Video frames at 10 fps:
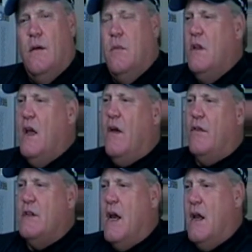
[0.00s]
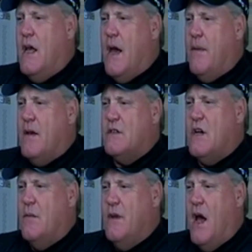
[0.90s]
mean, the average handicap
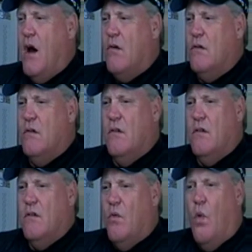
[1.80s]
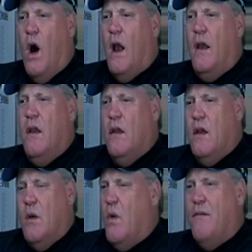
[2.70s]
hasn't come down one
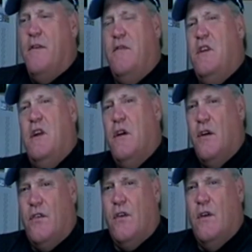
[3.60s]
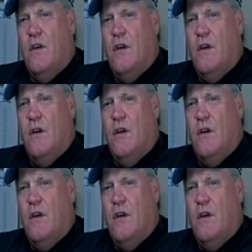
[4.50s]
in, what, 50 years?